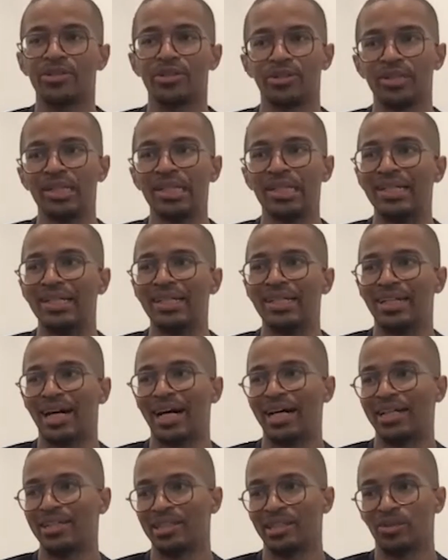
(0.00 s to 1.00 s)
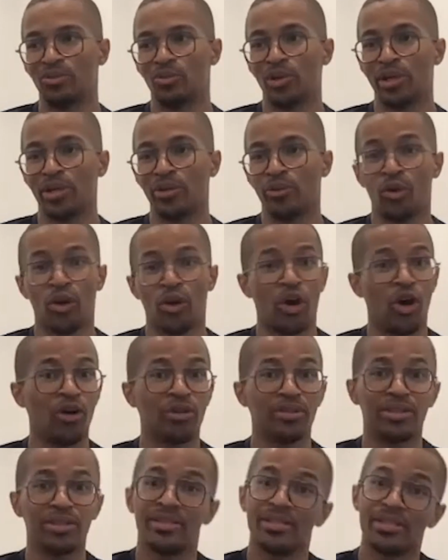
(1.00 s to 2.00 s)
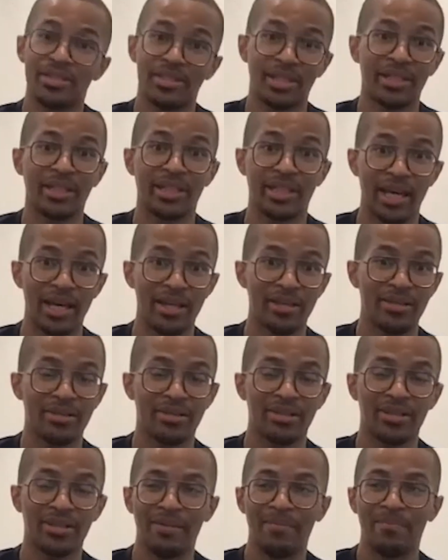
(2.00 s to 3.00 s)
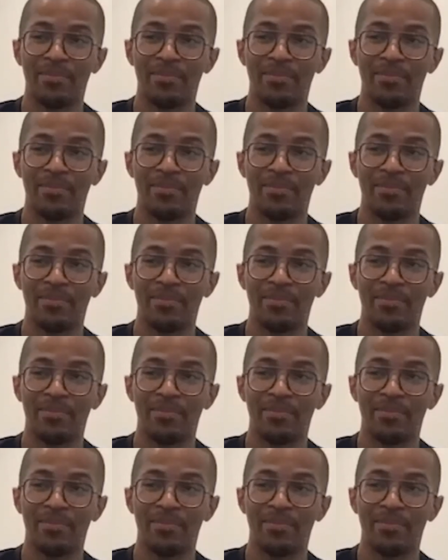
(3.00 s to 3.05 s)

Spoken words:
you. I think we're all in this thing together.